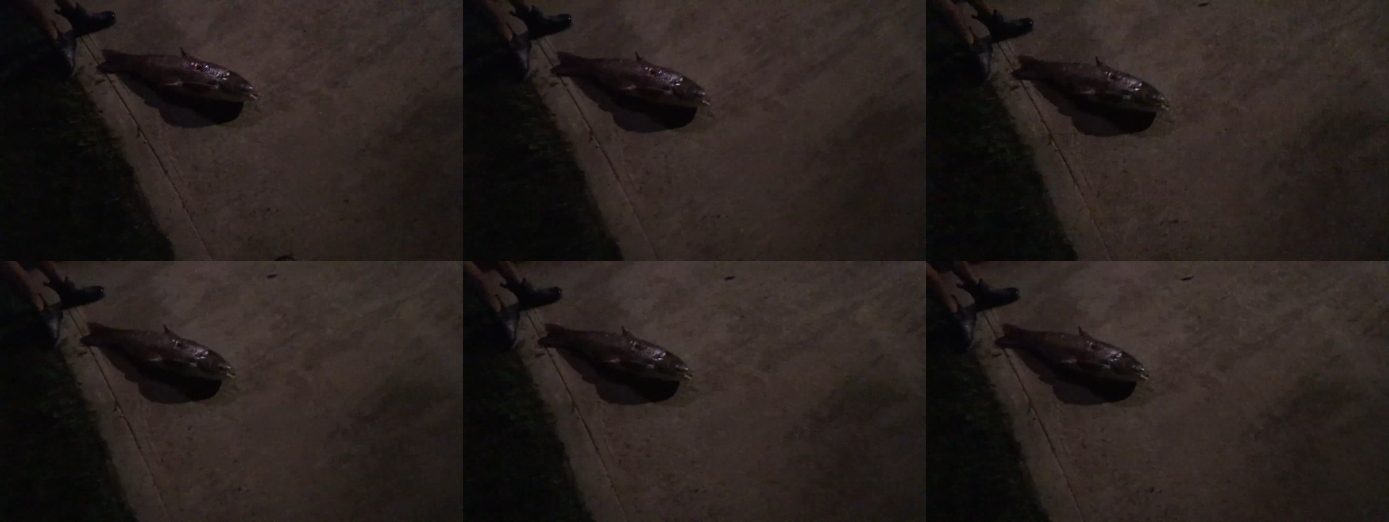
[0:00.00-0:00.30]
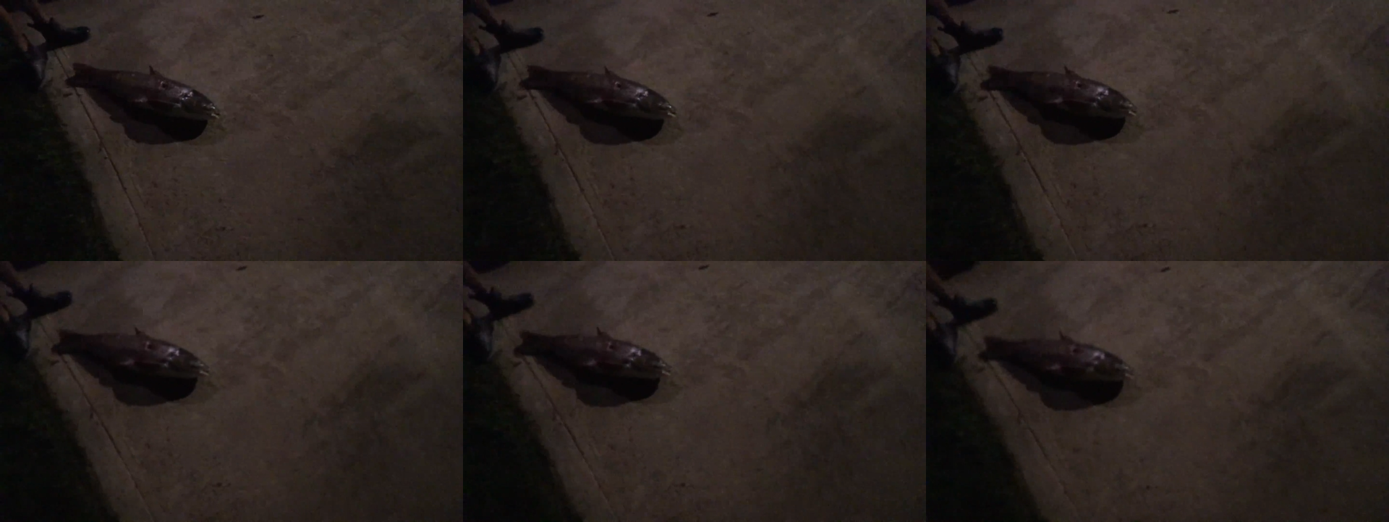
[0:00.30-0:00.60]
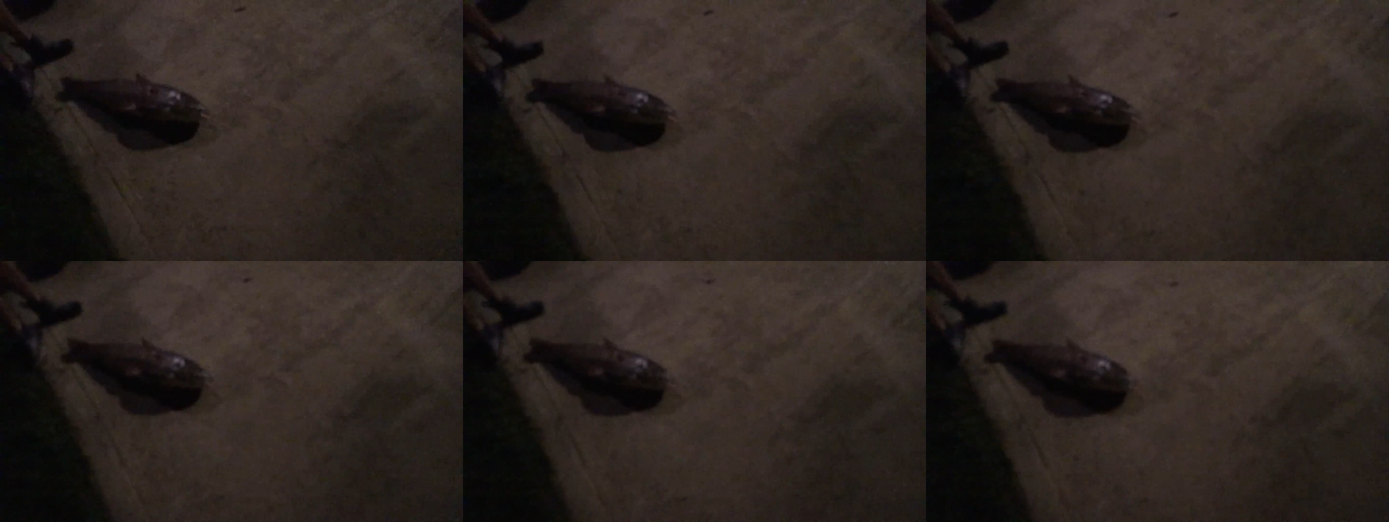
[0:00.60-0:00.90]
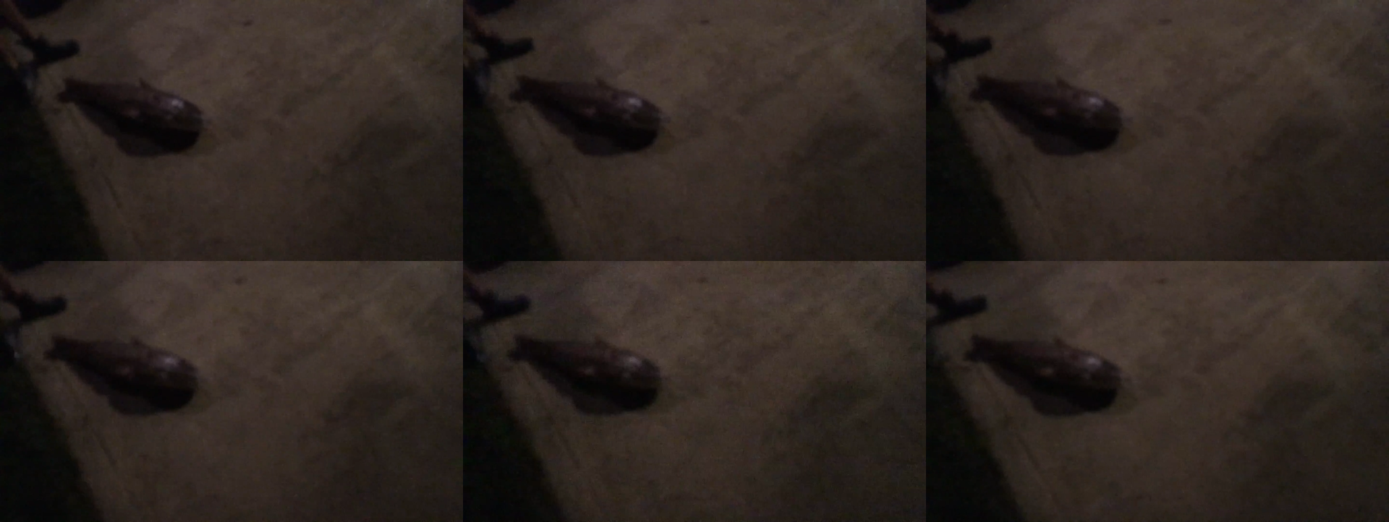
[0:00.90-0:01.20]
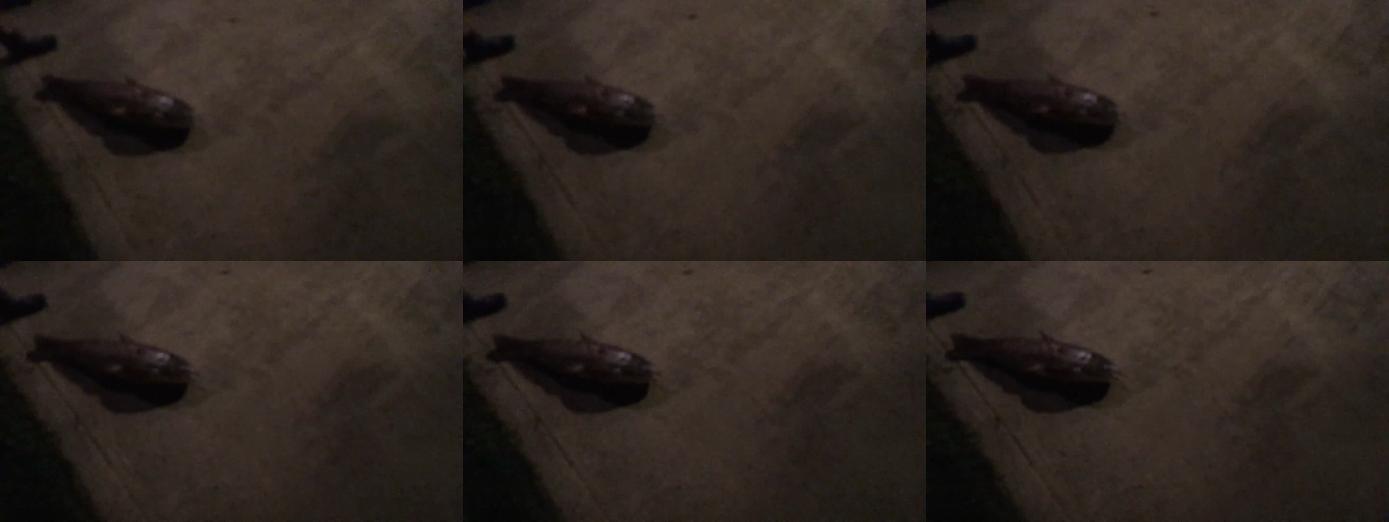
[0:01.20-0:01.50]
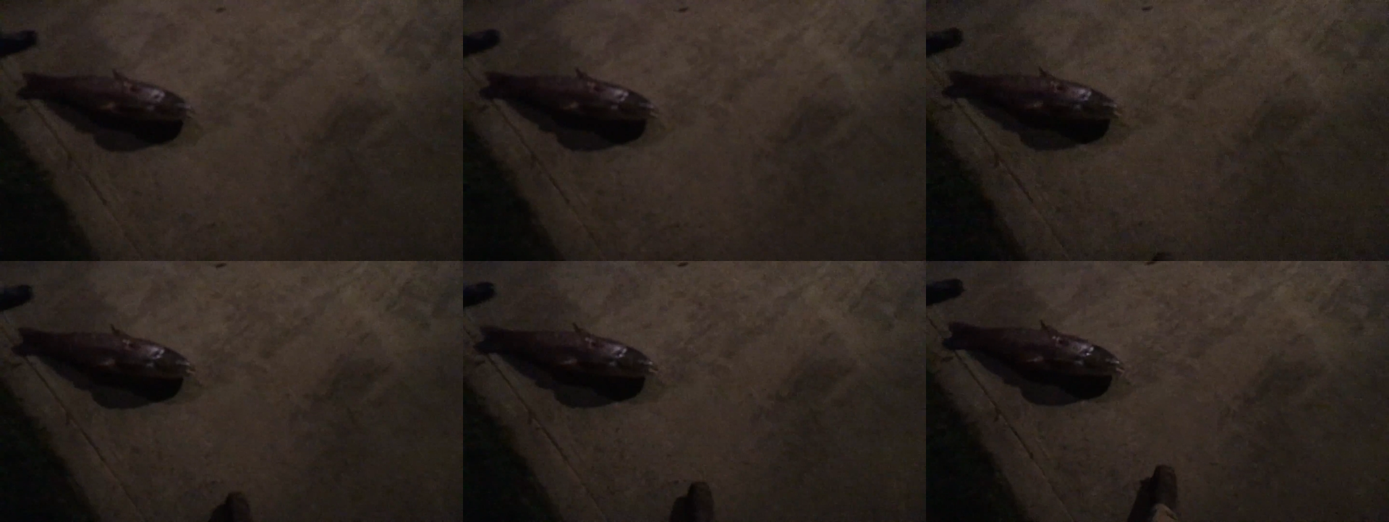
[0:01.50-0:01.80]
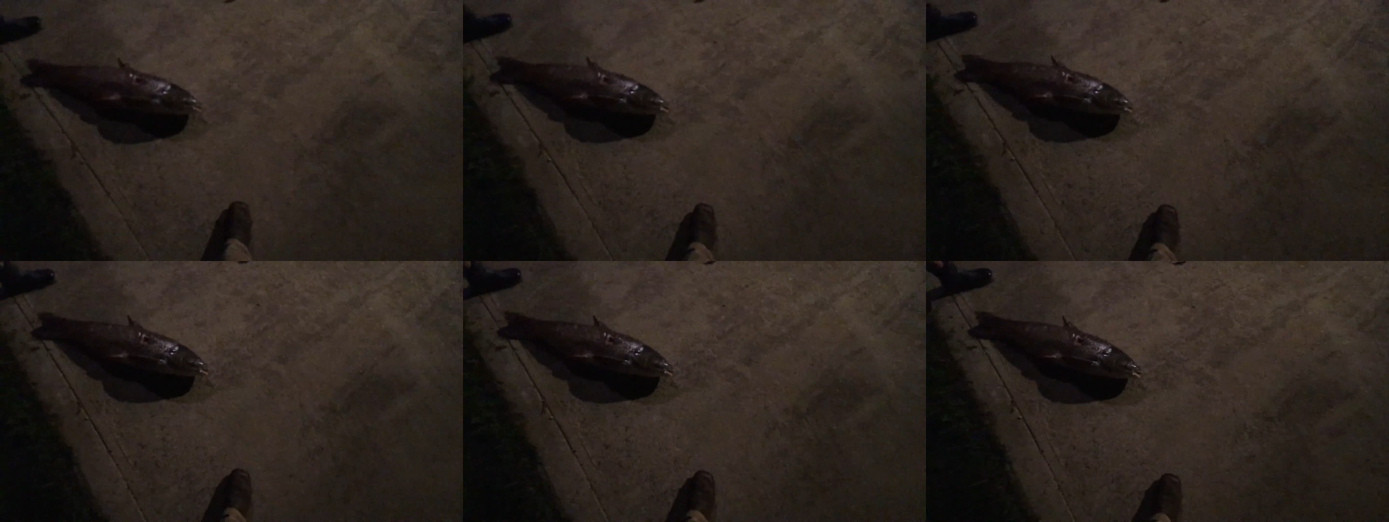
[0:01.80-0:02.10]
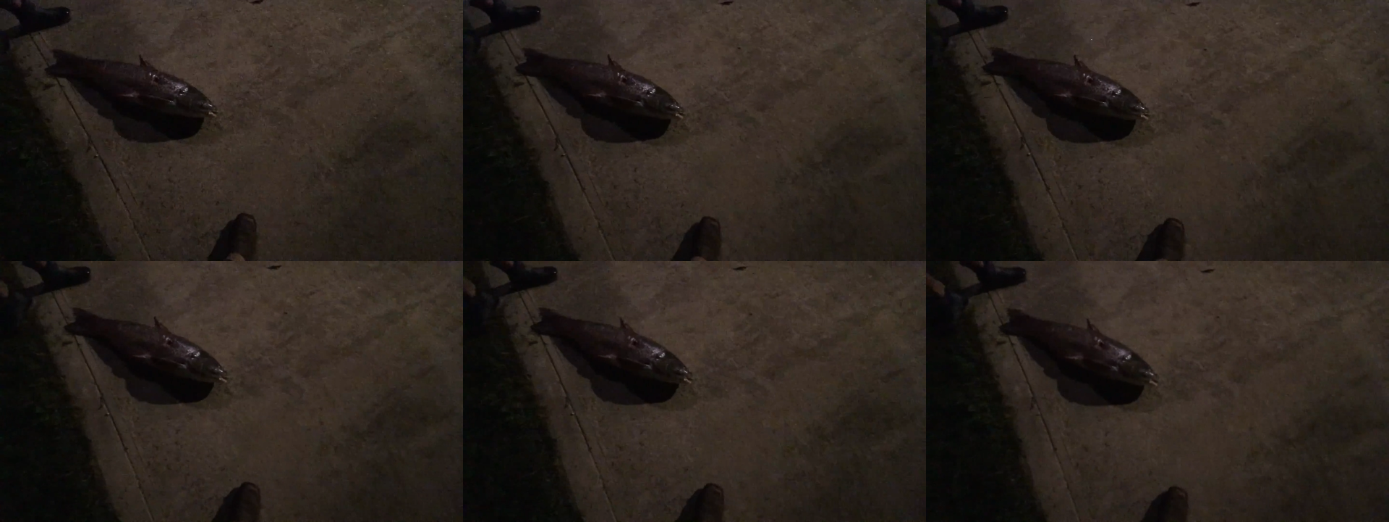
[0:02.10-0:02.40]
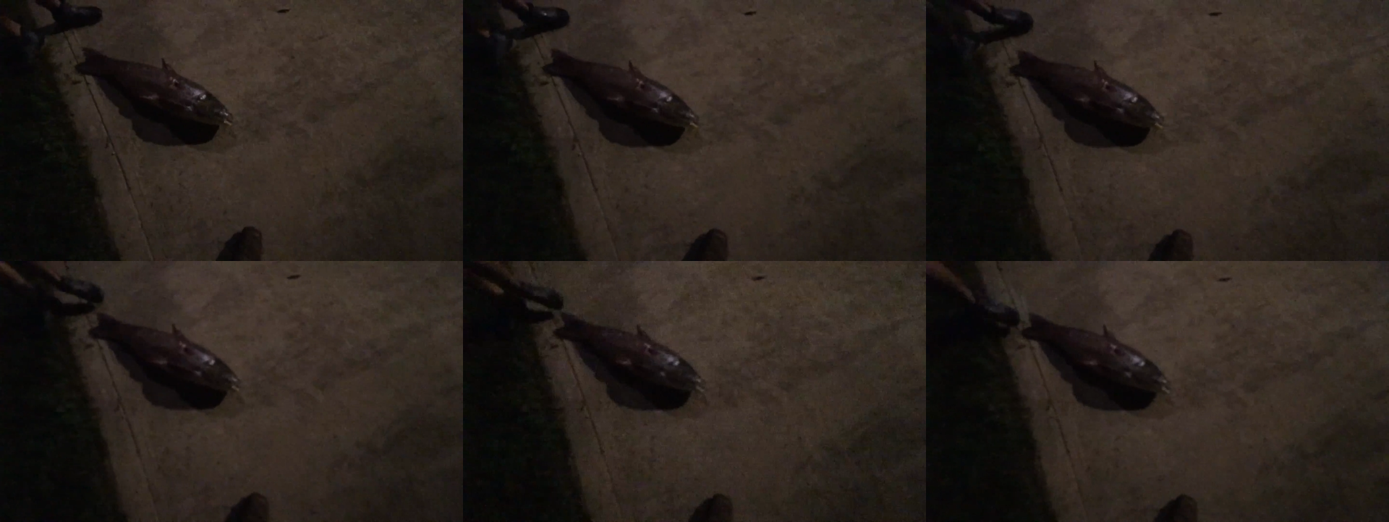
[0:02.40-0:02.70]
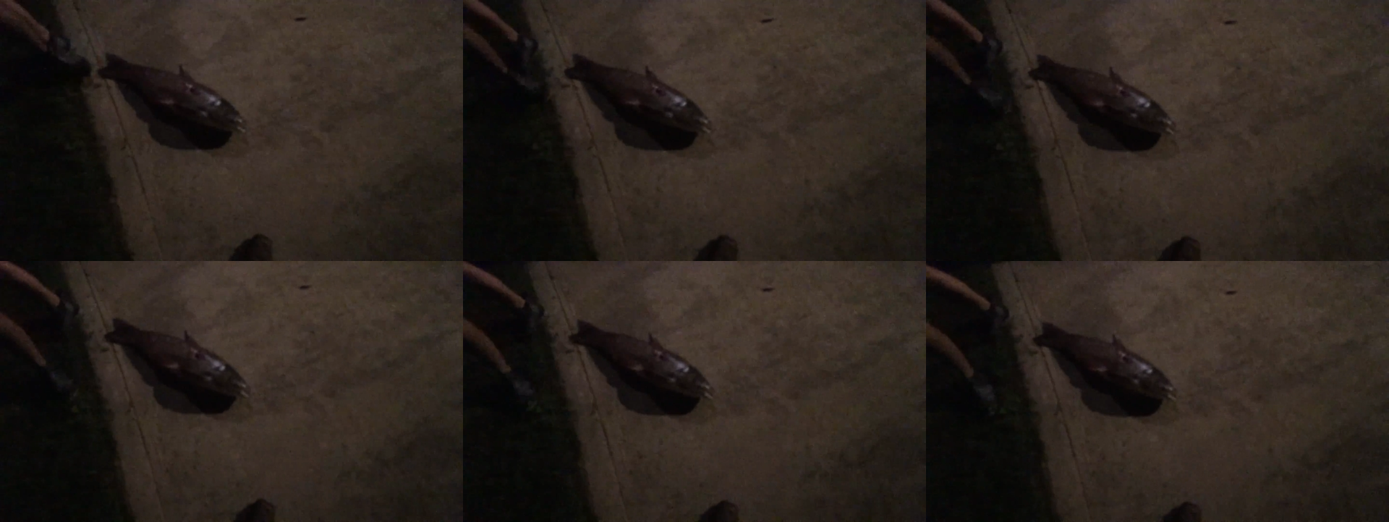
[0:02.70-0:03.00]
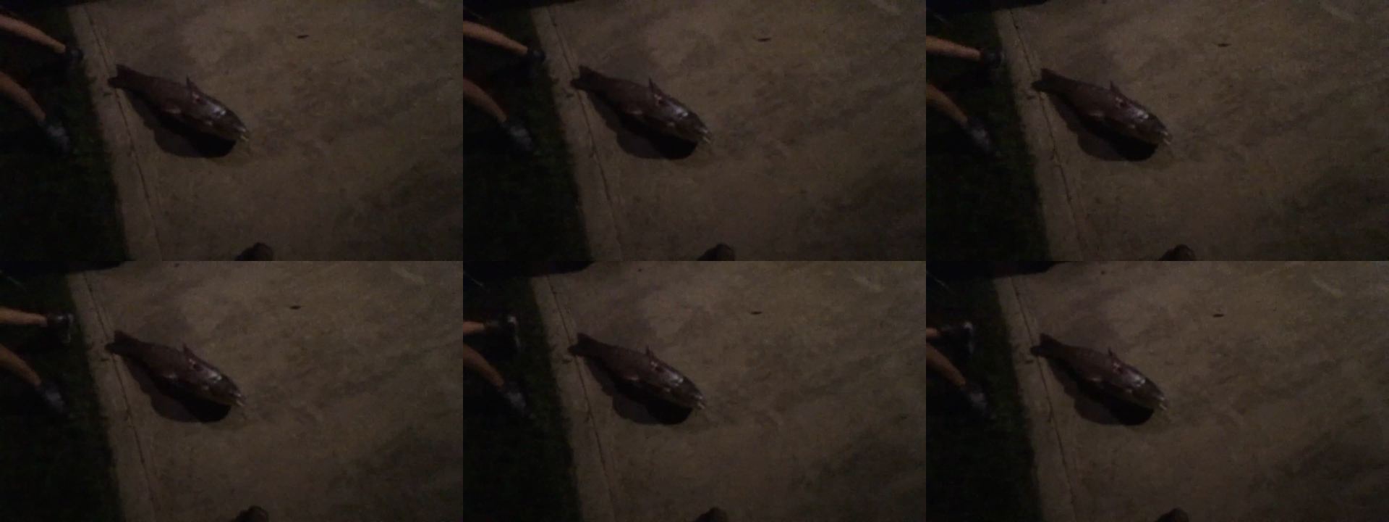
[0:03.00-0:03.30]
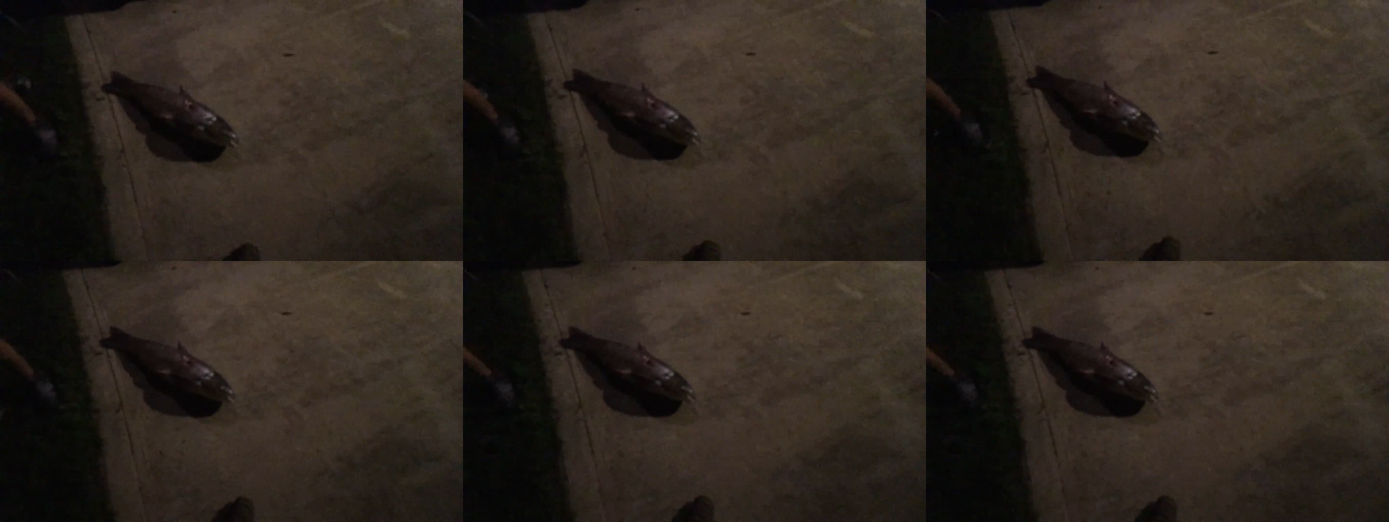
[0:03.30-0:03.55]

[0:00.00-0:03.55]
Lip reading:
(no speaker visible)